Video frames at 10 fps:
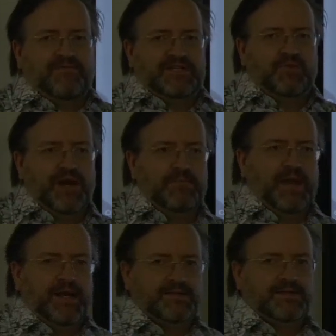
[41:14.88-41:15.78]
every 20
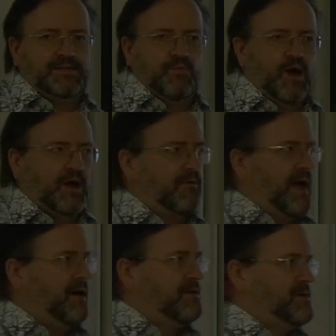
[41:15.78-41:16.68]
minutes, walk
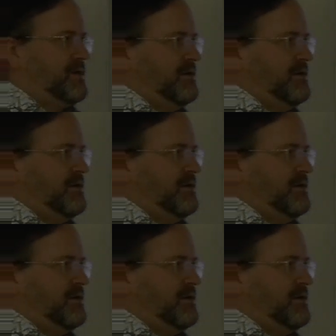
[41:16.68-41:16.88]
around.